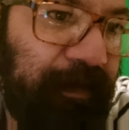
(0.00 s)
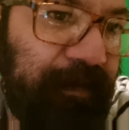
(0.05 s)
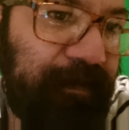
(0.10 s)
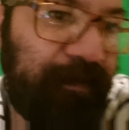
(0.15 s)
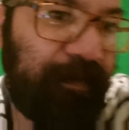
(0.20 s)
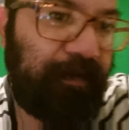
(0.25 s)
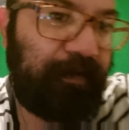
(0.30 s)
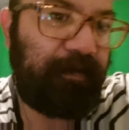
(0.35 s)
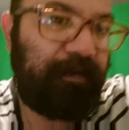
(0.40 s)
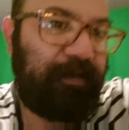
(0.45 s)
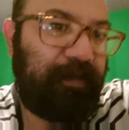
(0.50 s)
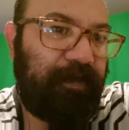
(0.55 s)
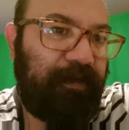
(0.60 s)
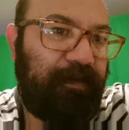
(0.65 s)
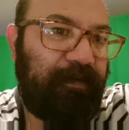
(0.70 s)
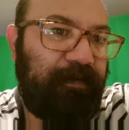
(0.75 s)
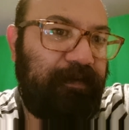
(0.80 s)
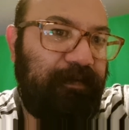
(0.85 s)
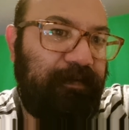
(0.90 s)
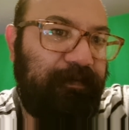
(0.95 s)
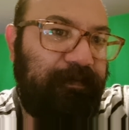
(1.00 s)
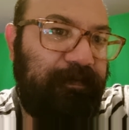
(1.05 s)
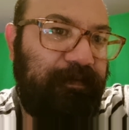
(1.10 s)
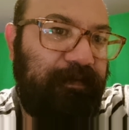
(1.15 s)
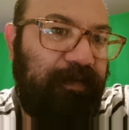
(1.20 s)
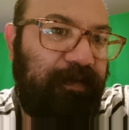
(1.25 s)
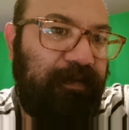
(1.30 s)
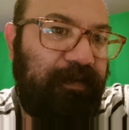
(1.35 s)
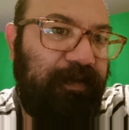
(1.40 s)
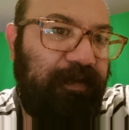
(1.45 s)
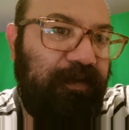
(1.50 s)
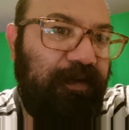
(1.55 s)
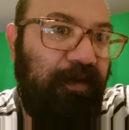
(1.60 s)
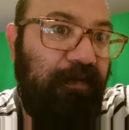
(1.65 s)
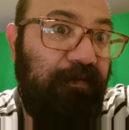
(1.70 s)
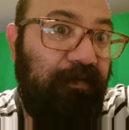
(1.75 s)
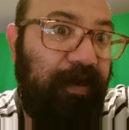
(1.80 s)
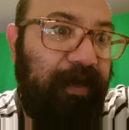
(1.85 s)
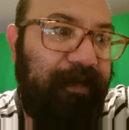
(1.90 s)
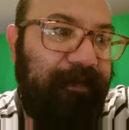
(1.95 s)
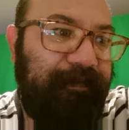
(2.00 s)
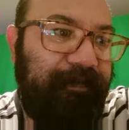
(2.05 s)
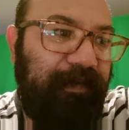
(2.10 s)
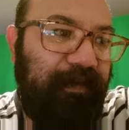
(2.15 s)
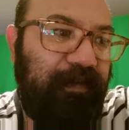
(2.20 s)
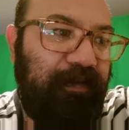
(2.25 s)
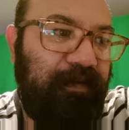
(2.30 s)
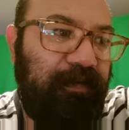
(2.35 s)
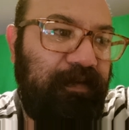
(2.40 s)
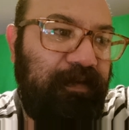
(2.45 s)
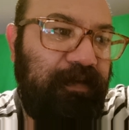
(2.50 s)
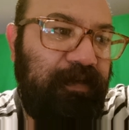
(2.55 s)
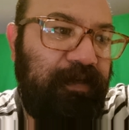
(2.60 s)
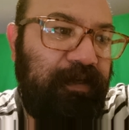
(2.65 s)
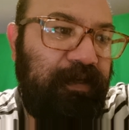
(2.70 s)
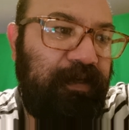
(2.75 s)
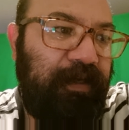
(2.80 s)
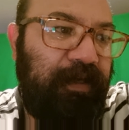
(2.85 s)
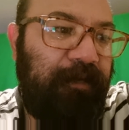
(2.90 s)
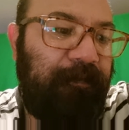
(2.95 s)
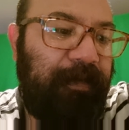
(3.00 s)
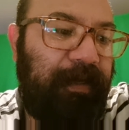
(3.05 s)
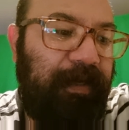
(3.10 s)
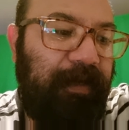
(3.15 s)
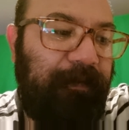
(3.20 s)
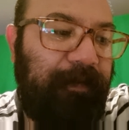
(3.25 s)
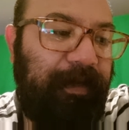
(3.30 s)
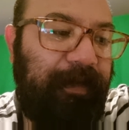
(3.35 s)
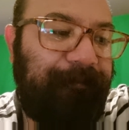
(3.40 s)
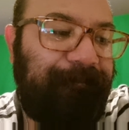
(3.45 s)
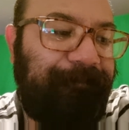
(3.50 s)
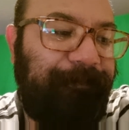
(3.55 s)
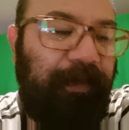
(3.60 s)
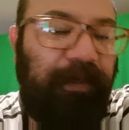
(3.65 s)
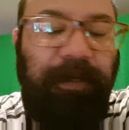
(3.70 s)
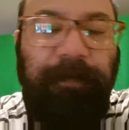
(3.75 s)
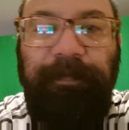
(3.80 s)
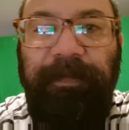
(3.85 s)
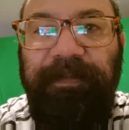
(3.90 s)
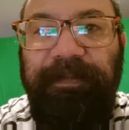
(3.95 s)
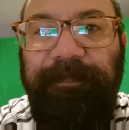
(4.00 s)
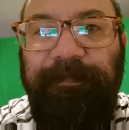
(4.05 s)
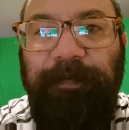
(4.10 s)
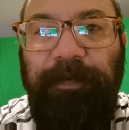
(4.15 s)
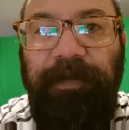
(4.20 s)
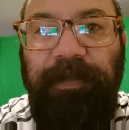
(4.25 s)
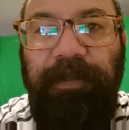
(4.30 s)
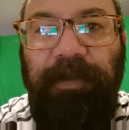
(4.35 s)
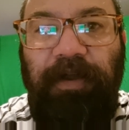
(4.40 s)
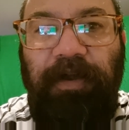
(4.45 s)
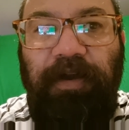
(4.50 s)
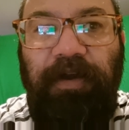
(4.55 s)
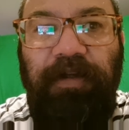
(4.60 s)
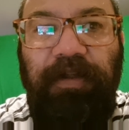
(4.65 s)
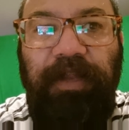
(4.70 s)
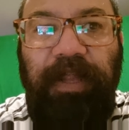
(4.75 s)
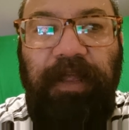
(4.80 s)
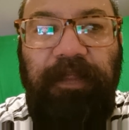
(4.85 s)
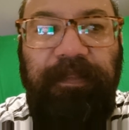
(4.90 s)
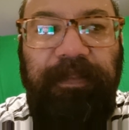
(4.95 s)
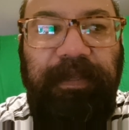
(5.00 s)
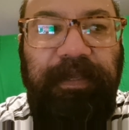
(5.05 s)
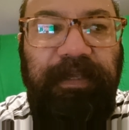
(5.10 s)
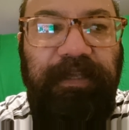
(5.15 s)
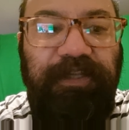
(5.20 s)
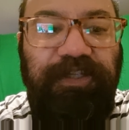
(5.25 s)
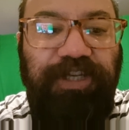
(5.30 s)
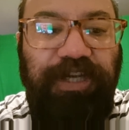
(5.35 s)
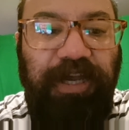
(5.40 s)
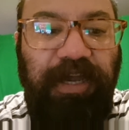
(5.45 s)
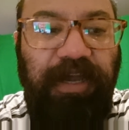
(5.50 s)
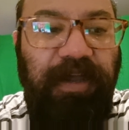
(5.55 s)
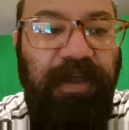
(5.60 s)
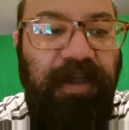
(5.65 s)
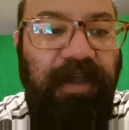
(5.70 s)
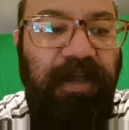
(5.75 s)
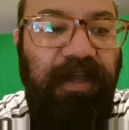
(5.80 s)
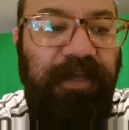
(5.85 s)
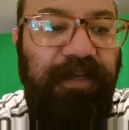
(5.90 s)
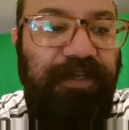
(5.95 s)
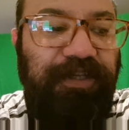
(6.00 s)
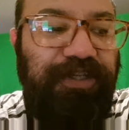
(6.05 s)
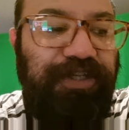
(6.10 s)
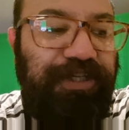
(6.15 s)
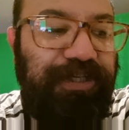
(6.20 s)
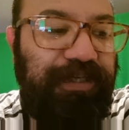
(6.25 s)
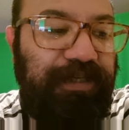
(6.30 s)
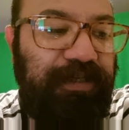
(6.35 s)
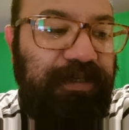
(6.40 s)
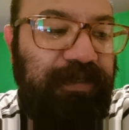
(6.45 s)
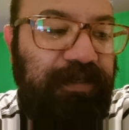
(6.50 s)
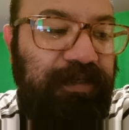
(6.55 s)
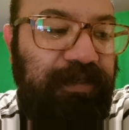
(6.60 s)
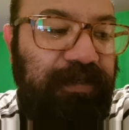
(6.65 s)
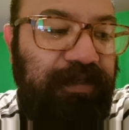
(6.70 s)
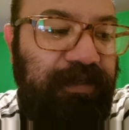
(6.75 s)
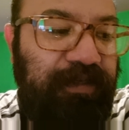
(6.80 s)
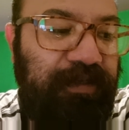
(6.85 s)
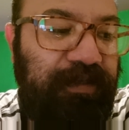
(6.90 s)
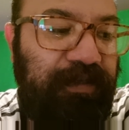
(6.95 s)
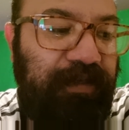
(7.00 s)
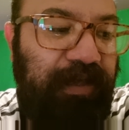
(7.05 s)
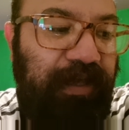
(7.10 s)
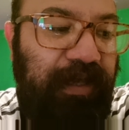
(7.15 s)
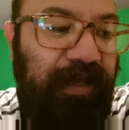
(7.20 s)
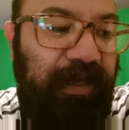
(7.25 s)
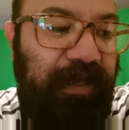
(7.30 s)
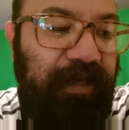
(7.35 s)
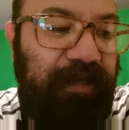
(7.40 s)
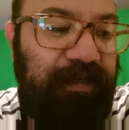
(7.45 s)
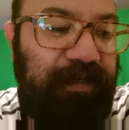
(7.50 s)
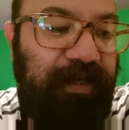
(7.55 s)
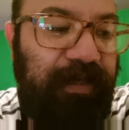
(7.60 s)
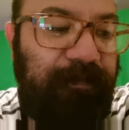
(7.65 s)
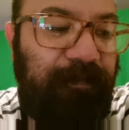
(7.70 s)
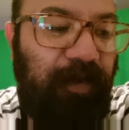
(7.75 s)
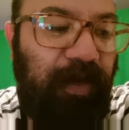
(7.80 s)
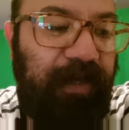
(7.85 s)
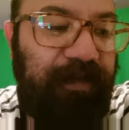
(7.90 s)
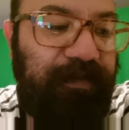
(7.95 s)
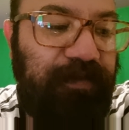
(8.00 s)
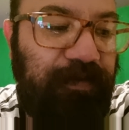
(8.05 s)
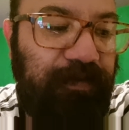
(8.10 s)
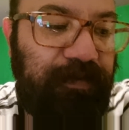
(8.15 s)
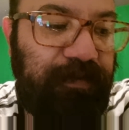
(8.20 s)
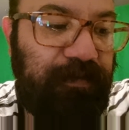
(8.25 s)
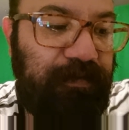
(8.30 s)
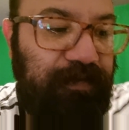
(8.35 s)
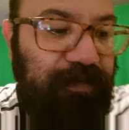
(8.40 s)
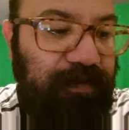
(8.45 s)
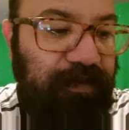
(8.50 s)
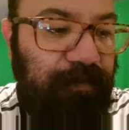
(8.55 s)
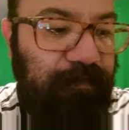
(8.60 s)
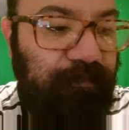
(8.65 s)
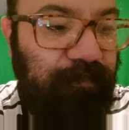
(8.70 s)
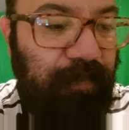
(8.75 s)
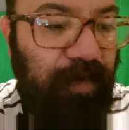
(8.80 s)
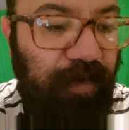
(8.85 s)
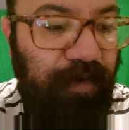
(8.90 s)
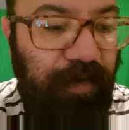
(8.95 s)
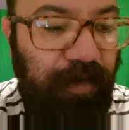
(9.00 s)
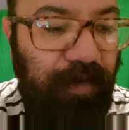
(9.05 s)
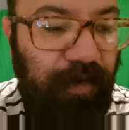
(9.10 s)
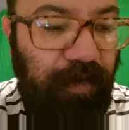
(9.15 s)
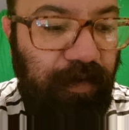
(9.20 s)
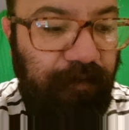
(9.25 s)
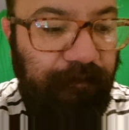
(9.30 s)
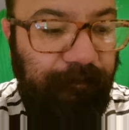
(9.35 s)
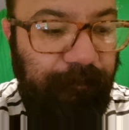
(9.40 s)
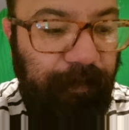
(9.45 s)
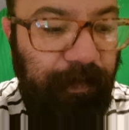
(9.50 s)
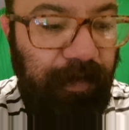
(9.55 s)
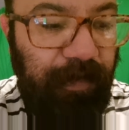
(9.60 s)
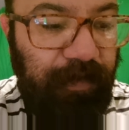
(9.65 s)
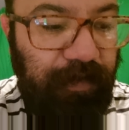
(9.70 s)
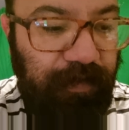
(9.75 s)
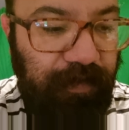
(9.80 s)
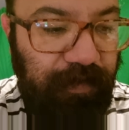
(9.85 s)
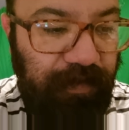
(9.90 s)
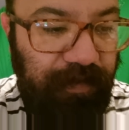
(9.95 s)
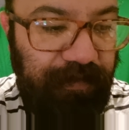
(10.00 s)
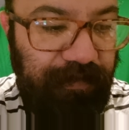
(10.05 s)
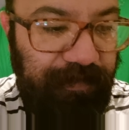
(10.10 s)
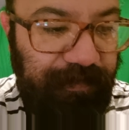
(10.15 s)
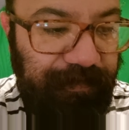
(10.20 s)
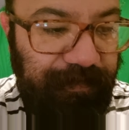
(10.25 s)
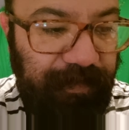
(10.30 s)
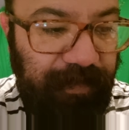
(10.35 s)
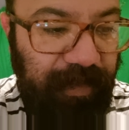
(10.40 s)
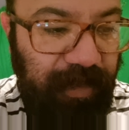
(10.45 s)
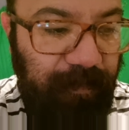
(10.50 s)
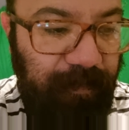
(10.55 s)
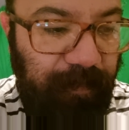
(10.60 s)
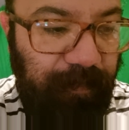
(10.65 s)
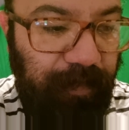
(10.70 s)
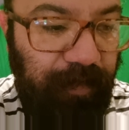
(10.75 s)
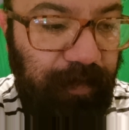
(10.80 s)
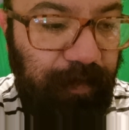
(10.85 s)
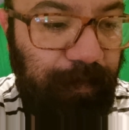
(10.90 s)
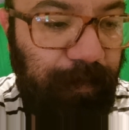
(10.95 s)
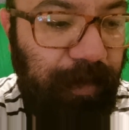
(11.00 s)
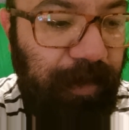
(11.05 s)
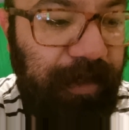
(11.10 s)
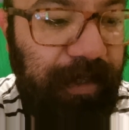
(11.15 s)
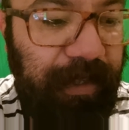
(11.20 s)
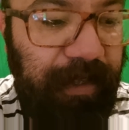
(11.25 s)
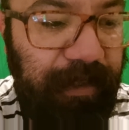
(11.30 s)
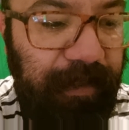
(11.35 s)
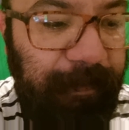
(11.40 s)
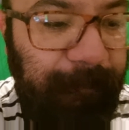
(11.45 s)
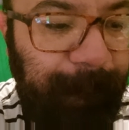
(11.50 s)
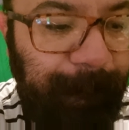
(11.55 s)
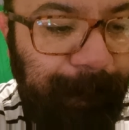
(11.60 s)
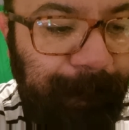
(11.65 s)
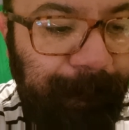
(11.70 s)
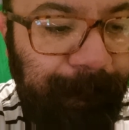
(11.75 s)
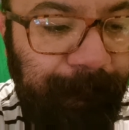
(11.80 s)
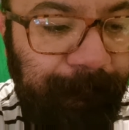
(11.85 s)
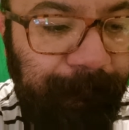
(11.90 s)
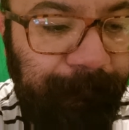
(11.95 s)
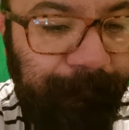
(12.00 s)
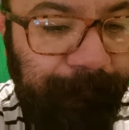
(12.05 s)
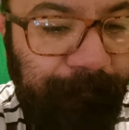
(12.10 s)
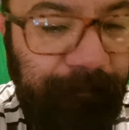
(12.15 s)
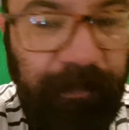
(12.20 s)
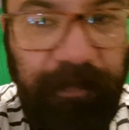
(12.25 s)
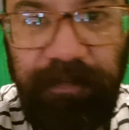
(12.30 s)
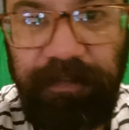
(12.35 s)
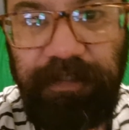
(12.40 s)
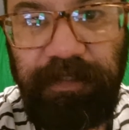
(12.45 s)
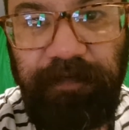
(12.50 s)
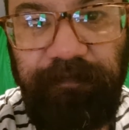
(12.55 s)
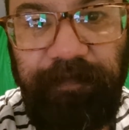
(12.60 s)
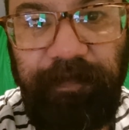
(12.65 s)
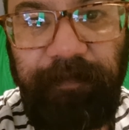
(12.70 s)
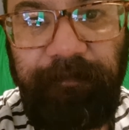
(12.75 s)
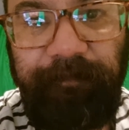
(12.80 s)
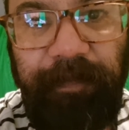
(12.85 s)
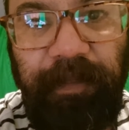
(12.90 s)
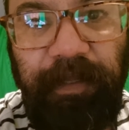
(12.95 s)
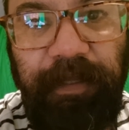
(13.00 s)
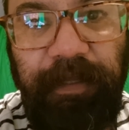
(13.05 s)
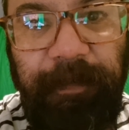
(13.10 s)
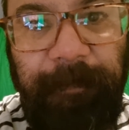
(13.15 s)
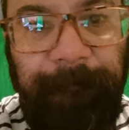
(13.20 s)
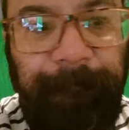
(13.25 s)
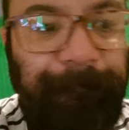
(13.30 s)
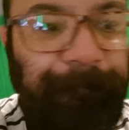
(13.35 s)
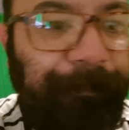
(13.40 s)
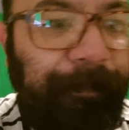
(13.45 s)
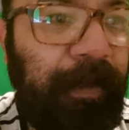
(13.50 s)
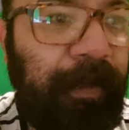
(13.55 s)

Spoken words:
So, you know, nothing crazy. But anyway, I'm going to put this boy on the charge. And I took tomorrow off work because I can't be bothered working. Shouldn't really feel like it.